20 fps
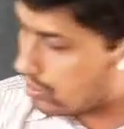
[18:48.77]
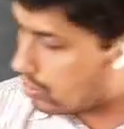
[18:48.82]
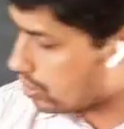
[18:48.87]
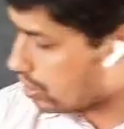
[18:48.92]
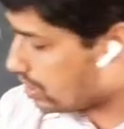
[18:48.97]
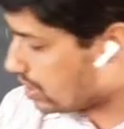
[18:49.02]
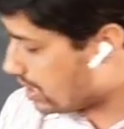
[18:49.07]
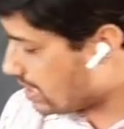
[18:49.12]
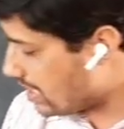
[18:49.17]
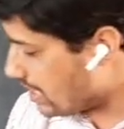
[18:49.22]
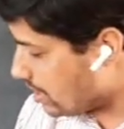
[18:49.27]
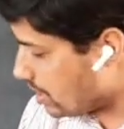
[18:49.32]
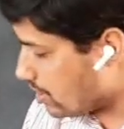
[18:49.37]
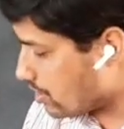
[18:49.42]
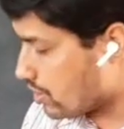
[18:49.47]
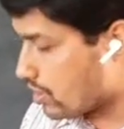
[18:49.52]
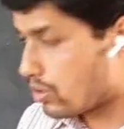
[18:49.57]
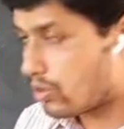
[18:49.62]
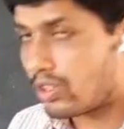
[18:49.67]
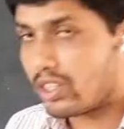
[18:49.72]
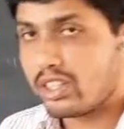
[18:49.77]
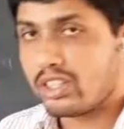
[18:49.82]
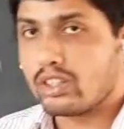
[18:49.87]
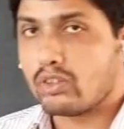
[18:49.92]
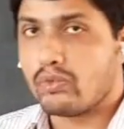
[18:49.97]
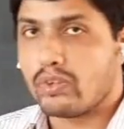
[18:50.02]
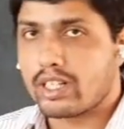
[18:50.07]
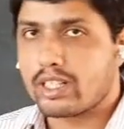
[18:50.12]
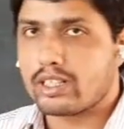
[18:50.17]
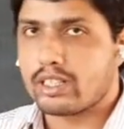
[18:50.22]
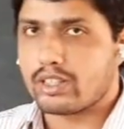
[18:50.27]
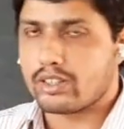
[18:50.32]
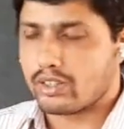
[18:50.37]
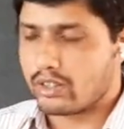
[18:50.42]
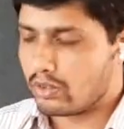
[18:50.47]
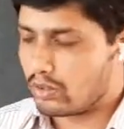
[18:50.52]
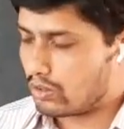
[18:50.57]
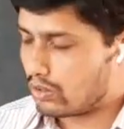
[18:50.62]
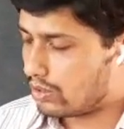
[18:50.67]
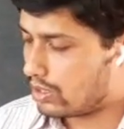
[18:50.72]
is not a scalar zero, this is vector
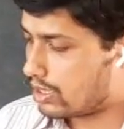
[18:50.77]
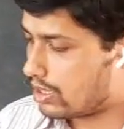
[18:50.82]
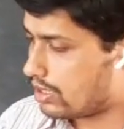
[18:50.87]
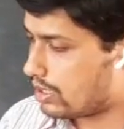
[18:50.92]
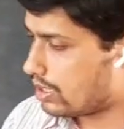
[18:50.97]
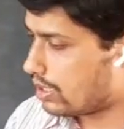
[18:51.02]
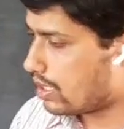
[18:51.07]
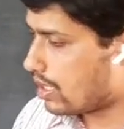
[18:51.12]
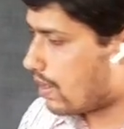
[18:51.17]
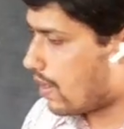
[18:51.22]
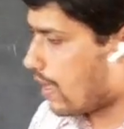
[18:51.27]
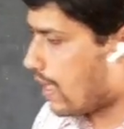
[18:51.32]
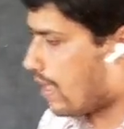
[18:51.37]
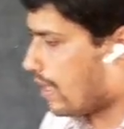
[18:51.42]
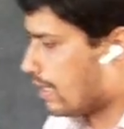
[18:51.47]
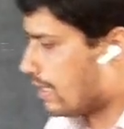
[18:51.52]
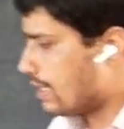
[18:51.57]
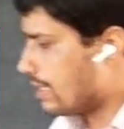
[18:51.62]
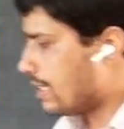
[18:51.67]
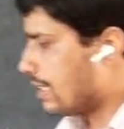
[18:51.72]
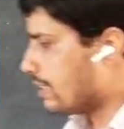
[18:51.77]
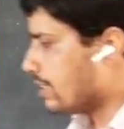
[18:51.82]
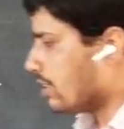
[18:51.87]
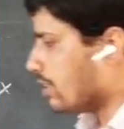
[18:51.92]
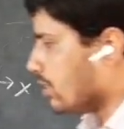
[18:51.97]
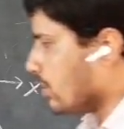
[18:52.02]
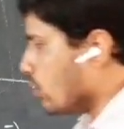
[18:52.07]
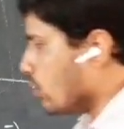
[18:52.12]
zero. Okay. It has a